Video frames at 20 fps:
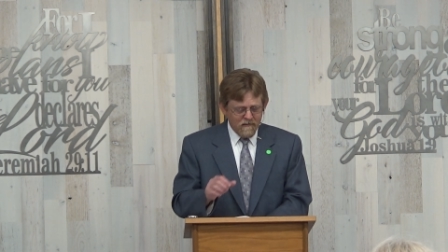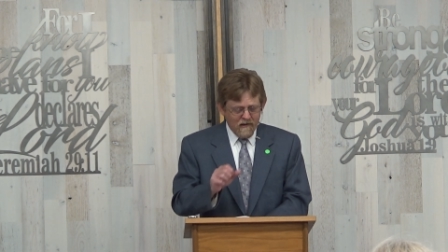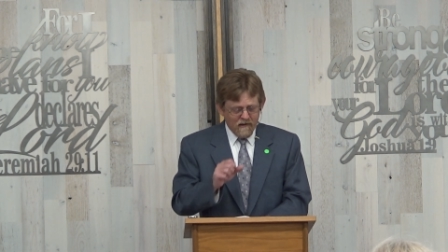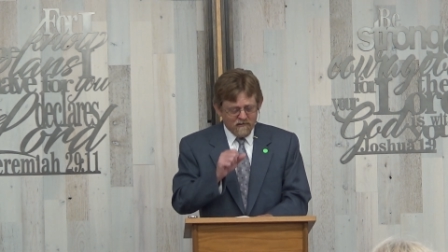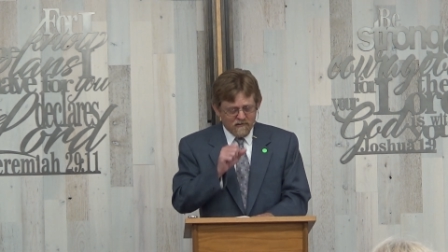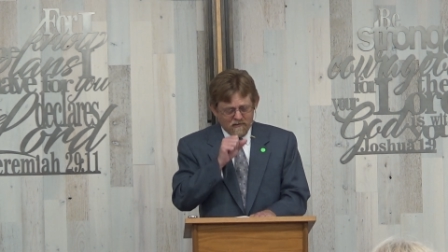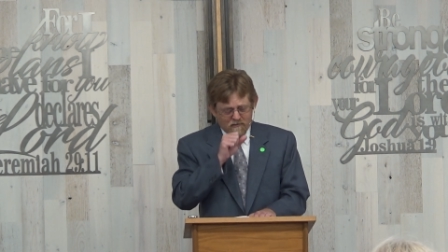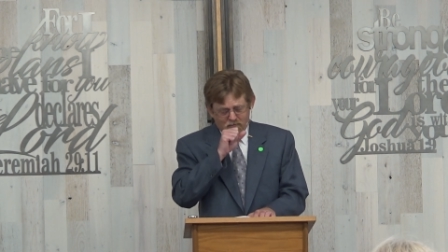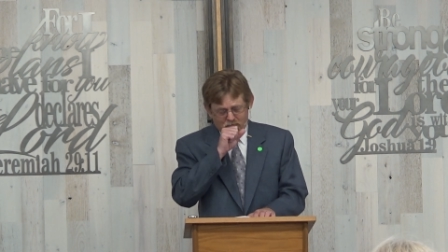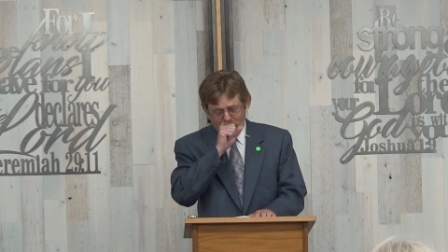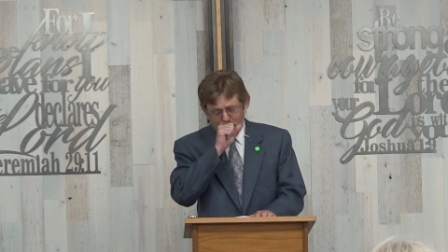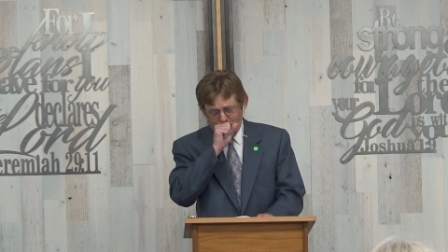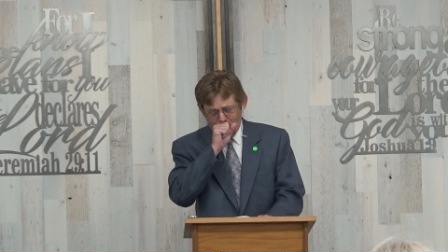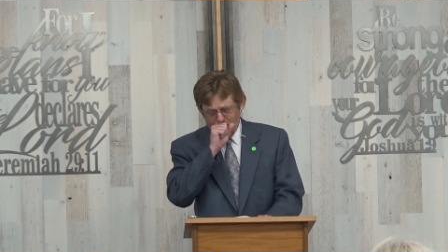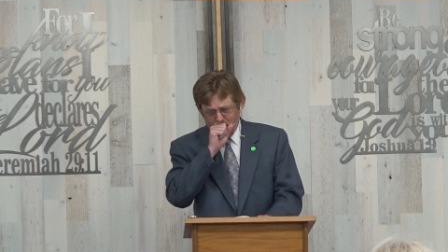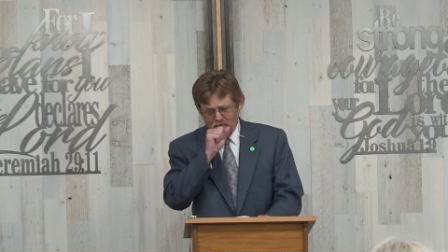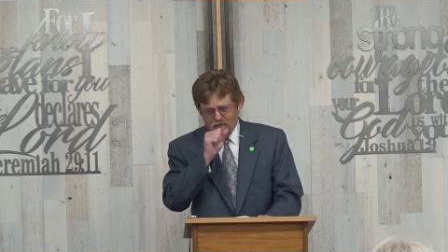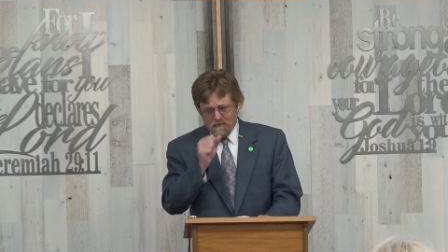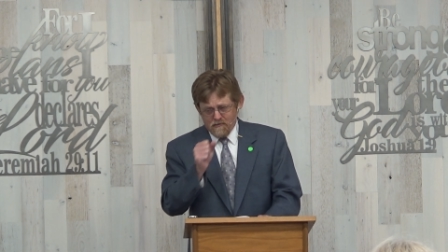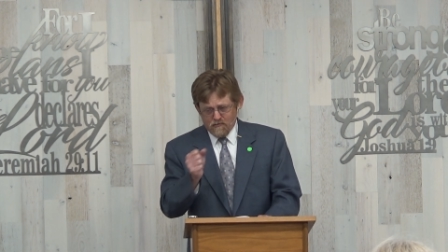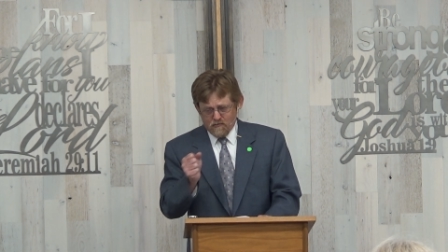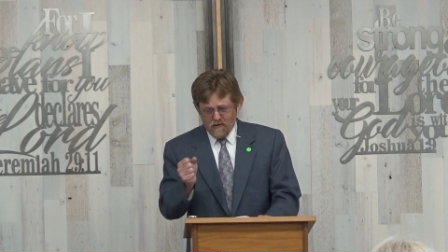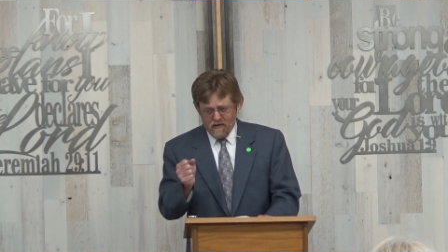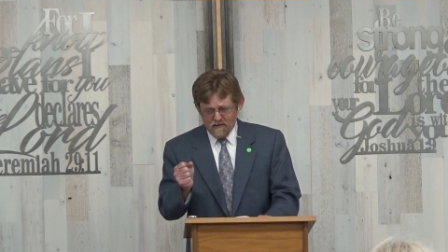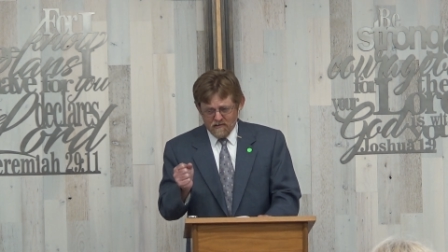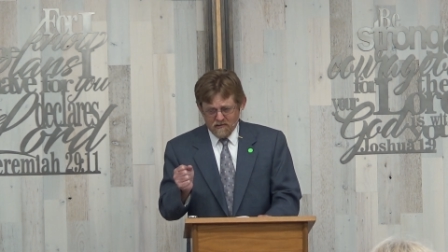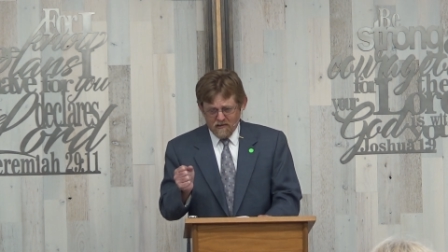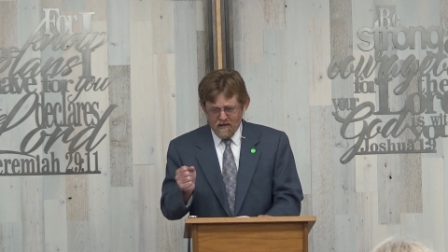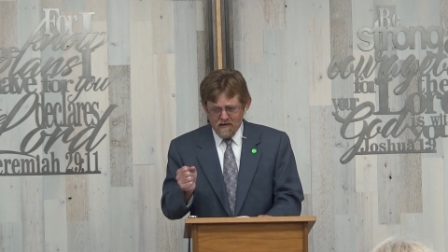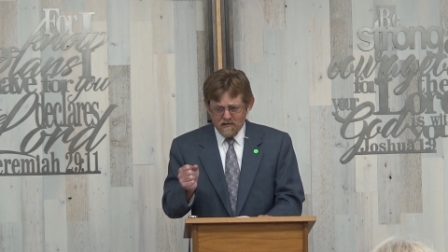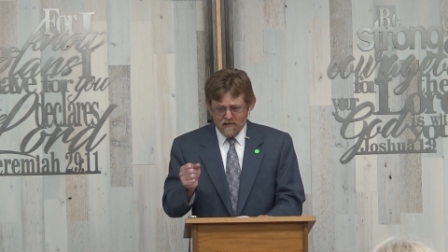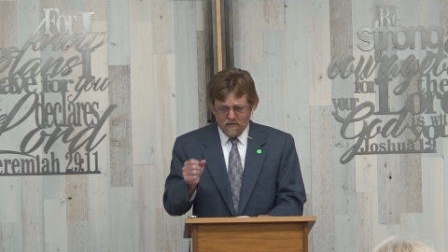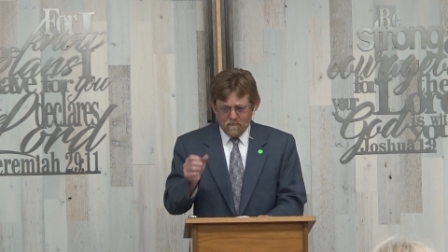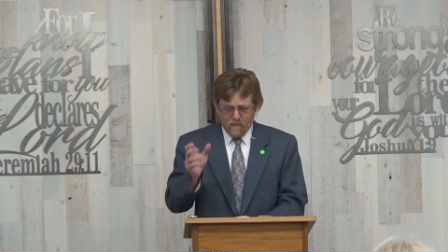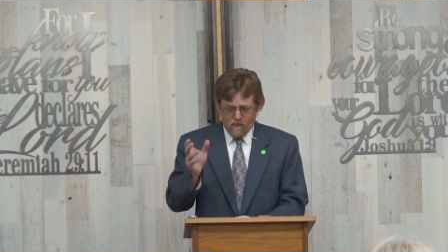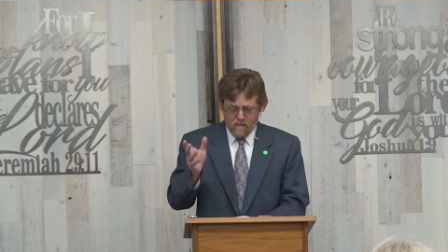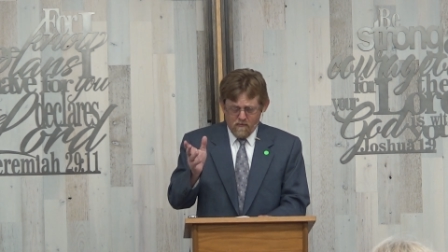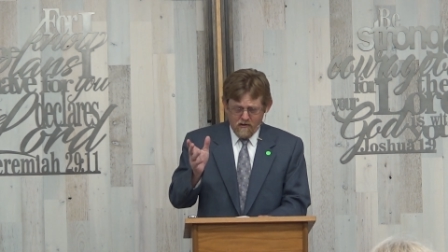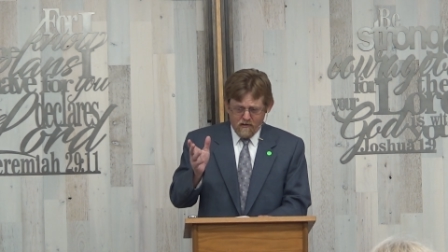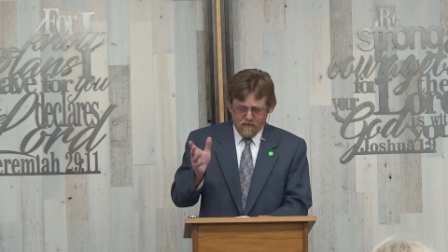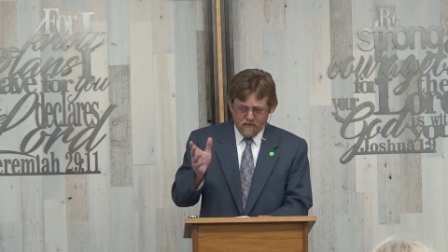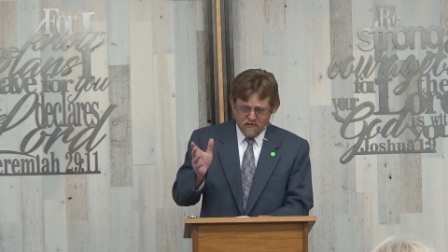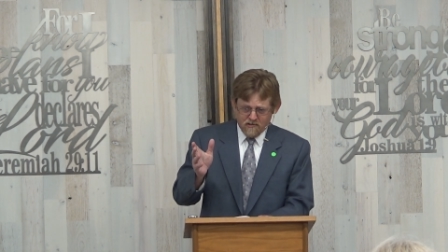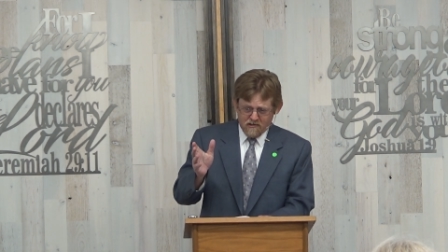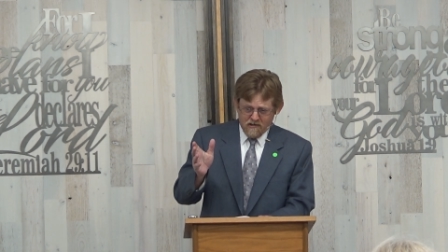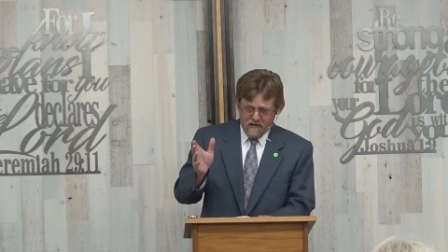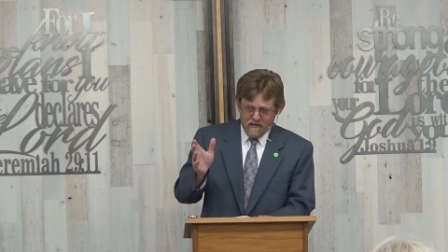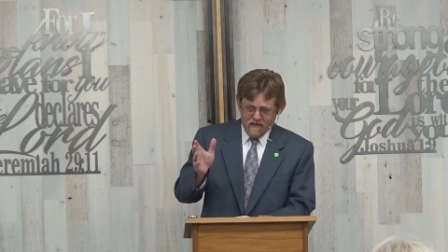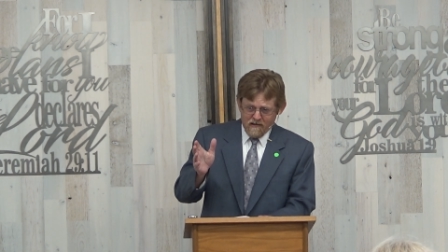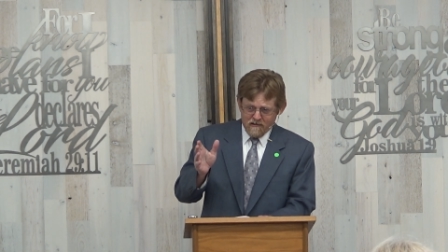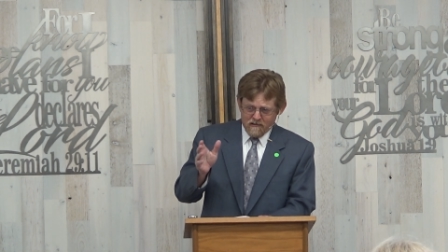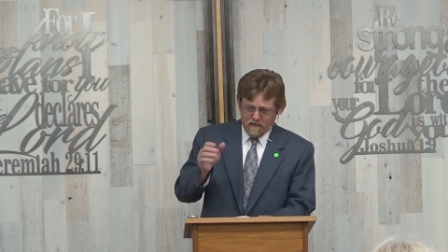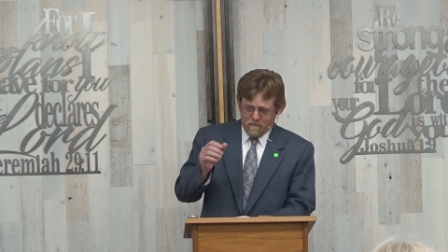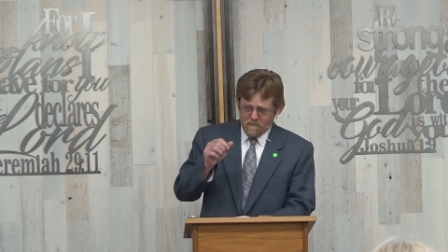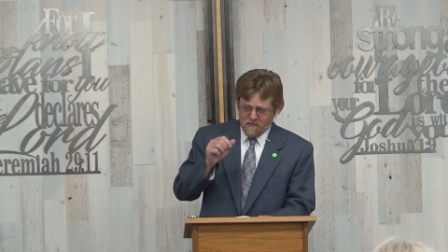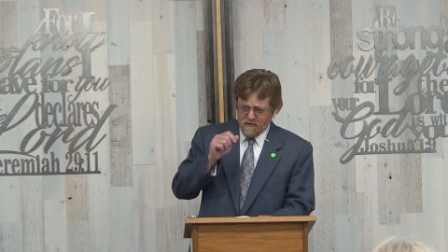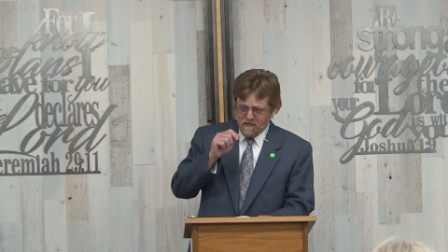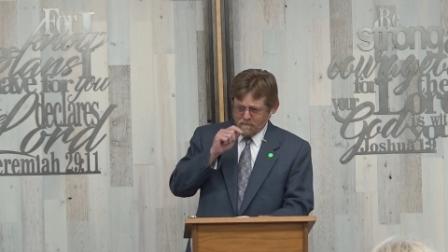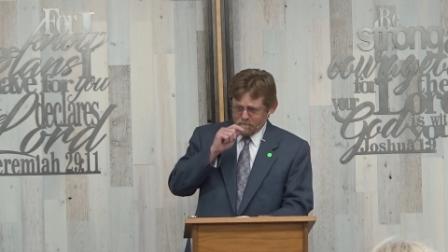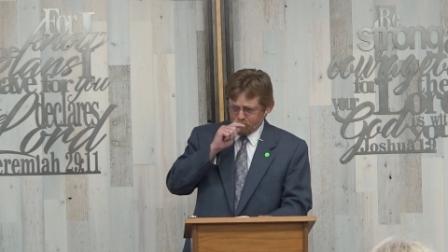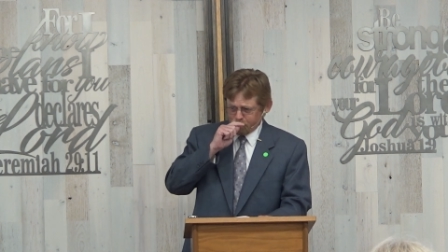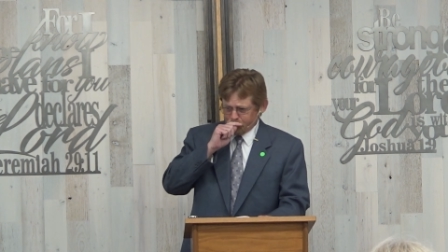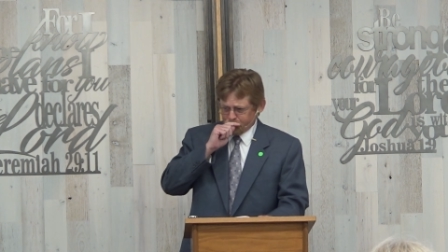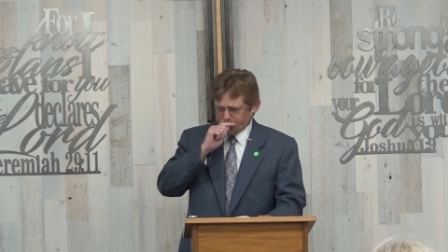That's literally the translation, but we understand that to be